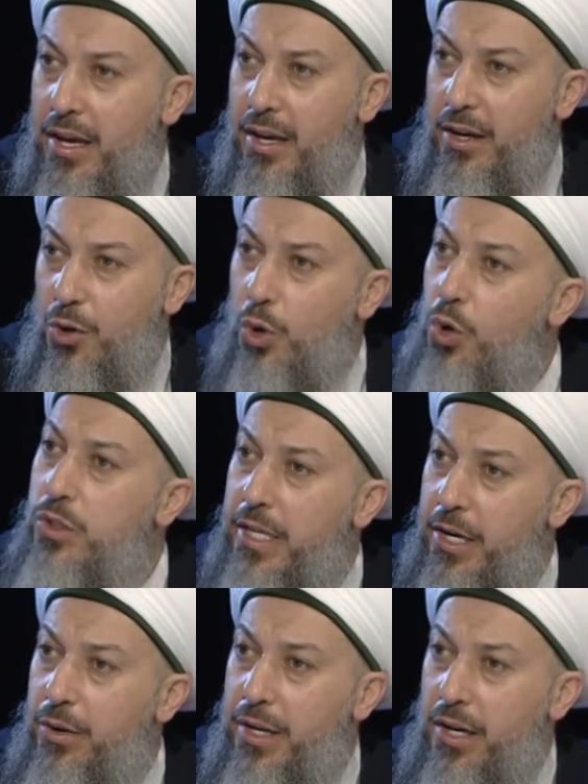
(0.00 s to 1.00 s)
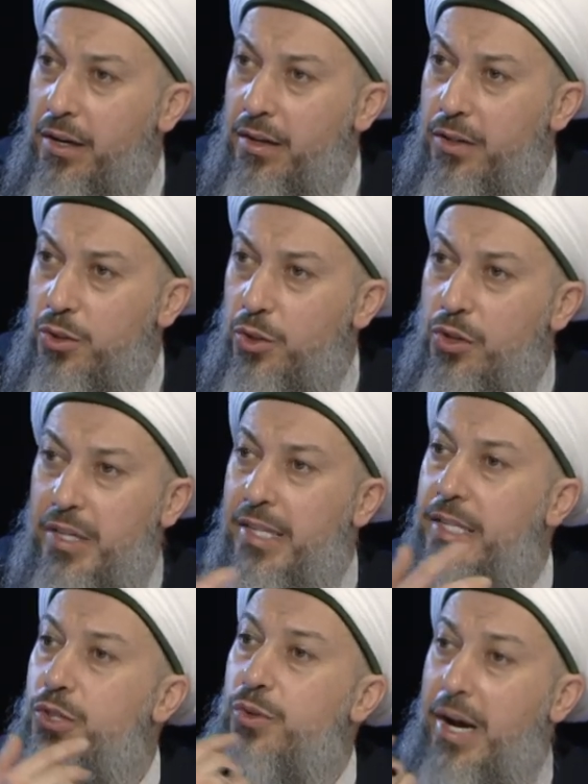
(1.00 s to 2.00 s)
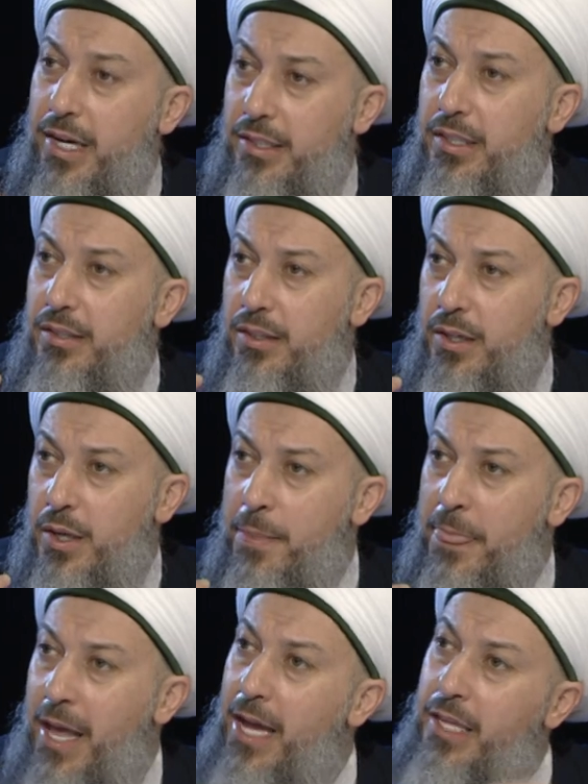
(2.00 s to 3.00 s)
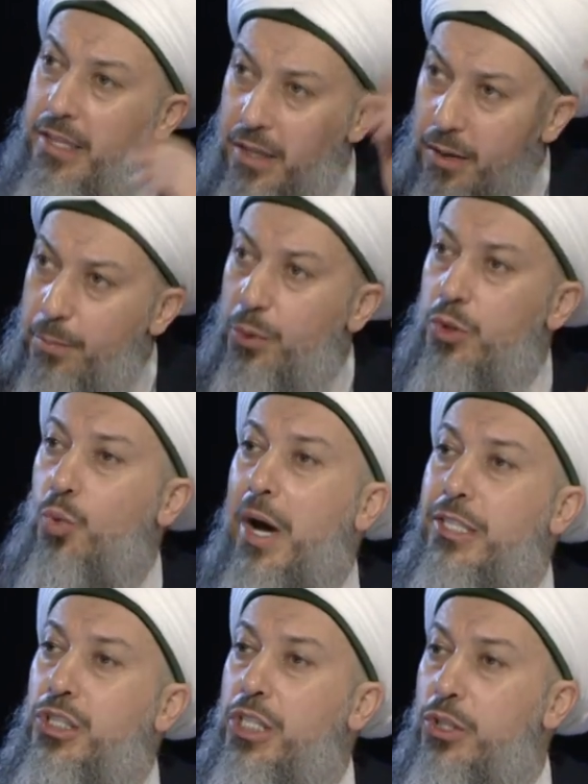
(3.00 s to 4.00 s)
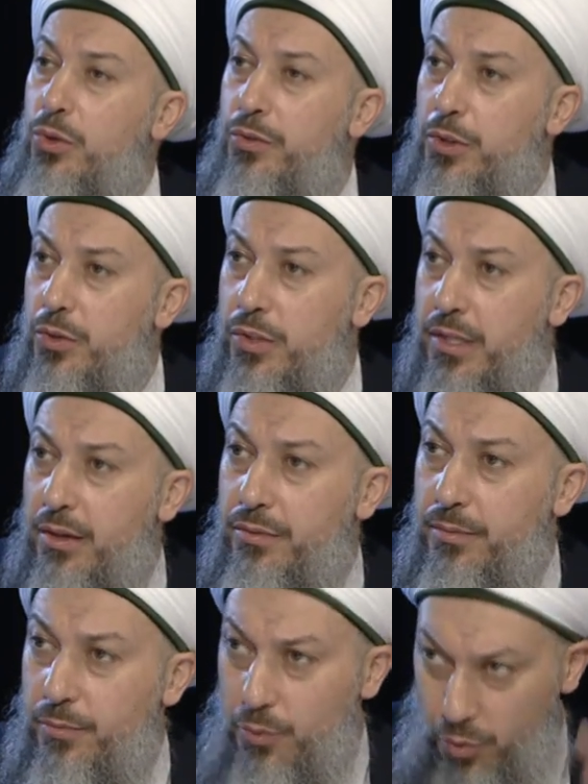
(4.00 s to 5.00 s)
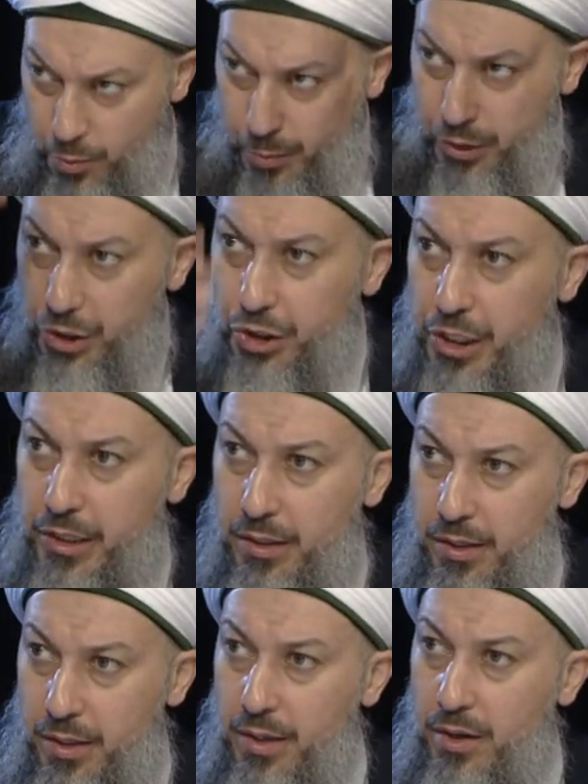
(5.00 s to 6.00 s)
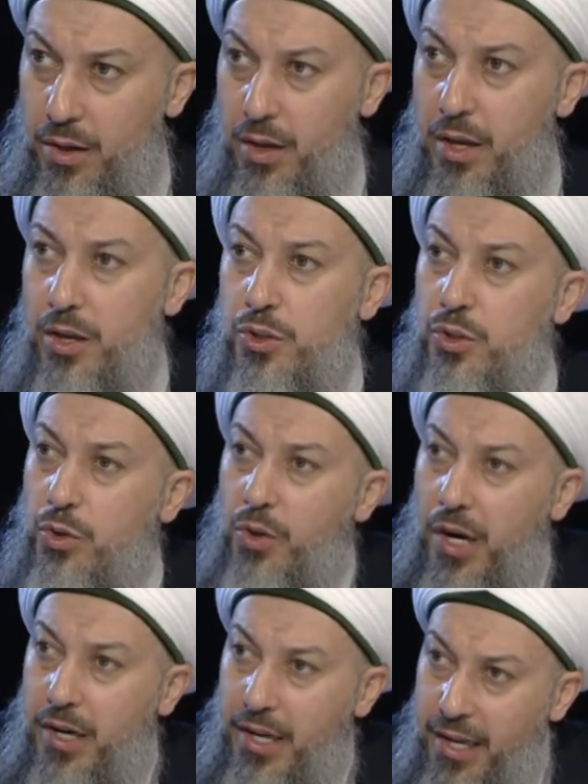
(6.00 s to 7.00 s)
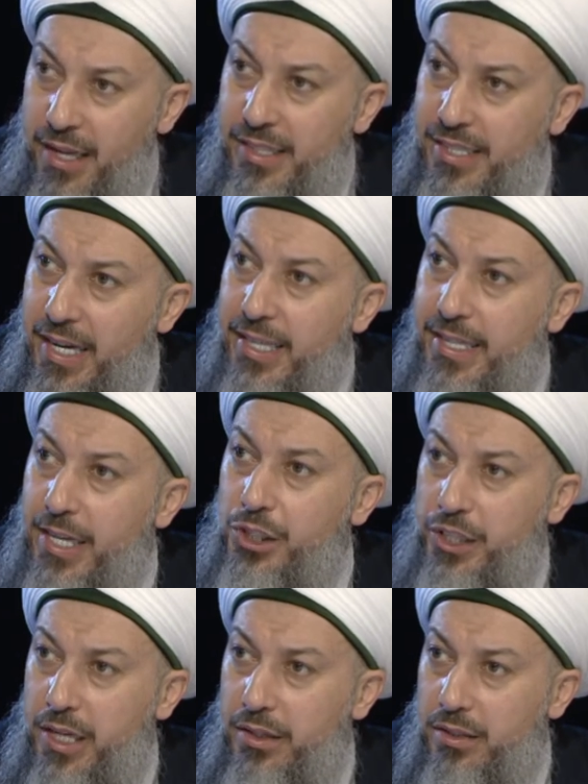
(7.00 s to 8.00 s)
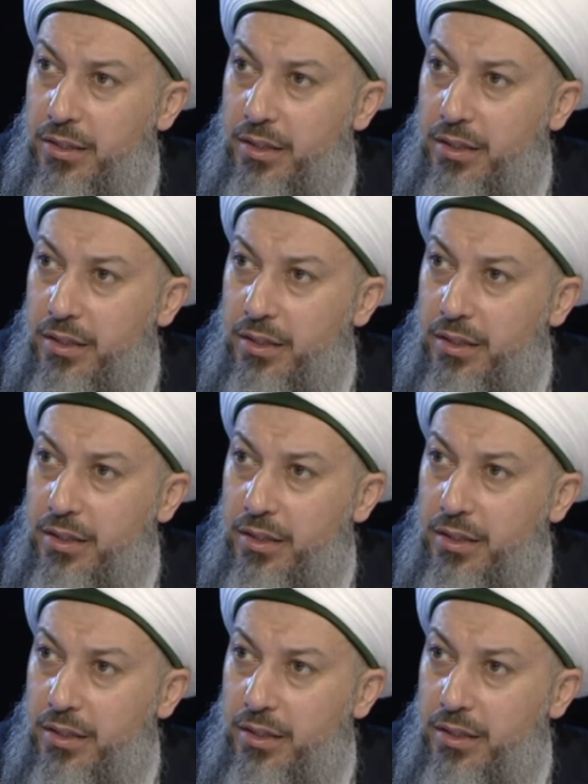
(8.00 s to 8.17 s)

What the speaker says: closed area so you're not distracted, and put a white sheet over yourself. You put a sheet. So you are inside that sheet.